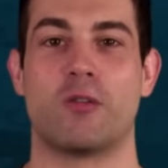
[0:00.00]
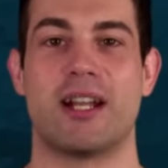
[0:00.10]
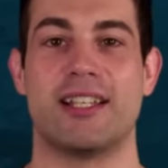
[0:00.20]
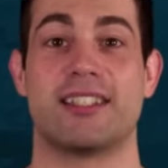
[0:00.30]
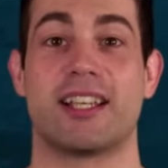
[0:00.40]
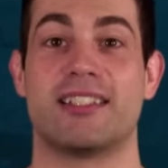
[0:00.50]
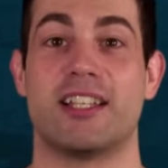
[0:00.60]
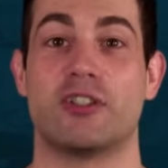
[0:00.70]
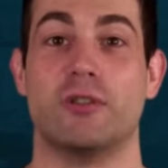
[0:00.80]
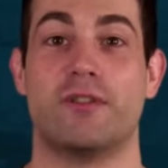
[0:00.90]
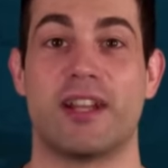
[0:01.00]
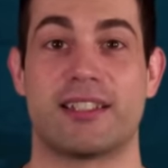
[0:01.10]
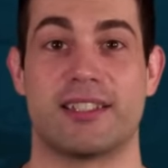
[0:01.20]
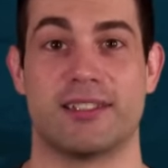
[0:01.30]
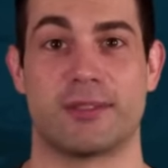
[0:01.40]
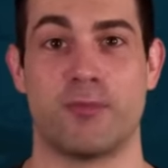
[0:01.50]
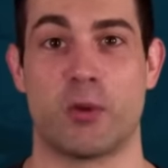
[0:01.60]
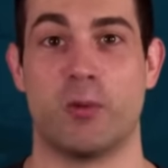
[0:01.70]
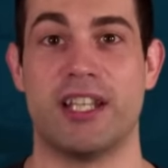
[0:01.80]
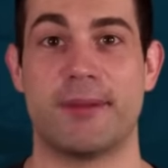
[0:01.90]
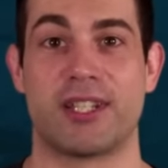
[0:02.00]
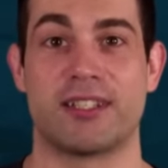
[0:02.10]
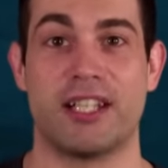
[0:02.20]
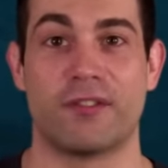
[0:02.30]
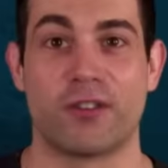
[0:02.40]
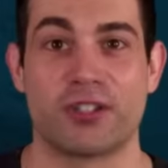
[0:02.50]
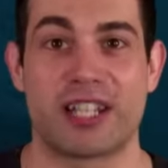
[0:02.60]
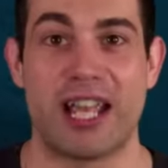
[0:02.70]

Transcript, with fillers: Already, SIG has issued fixes. When the M16 first